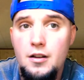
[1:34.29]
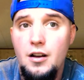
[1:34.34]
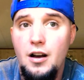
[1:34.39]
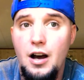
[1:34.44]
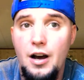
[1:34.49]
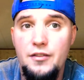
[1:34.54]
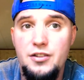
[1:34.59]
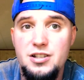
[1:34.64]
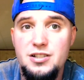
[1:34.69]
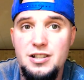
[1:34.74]

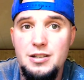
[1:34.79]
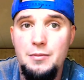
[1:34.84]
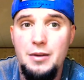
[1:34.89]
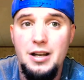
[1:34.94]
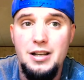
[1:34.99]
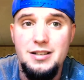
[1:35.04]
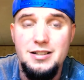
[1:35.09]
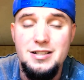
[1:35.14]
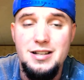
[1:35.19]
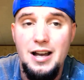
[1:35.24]
Obviously, my
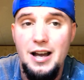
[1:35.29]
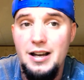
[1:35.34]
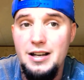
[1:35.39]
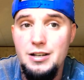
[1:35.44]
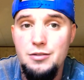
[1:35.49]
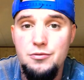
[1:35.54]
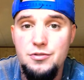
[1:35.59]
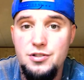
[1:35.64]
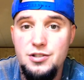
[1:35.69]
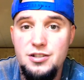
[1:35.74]
anxiety
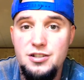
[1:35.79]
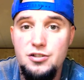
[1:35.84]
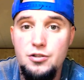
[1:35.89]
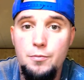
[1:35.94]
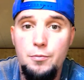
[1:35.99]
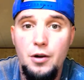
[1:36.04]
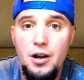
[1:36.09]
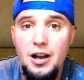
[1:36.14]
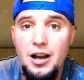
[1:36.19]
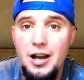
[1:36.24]
was
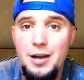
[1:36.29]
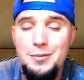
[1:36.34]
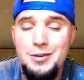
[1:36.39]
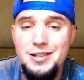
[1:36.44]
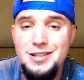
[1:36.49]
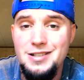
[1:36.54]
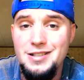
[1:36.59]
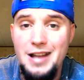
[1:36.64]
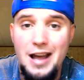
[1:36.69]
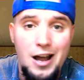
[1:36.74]
super high
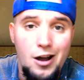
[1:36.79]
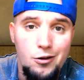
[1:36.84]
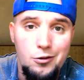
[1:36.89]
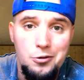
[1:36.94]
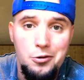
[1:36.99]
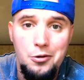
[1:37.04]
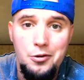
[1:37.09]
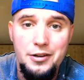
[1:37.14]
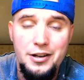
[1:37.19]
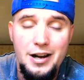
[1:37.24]
because of the
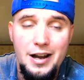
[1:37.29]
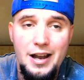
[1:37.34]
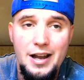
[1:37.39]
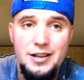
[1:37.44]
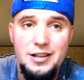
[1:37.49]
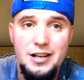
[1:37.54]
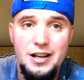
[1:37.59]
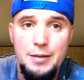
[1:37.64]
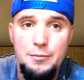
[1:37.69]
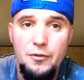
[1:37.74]
alcohol that I had
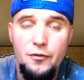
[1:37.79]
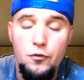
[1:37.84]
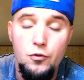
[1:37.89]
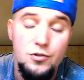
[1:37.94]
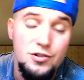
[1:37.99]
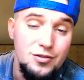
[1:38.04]
the night before,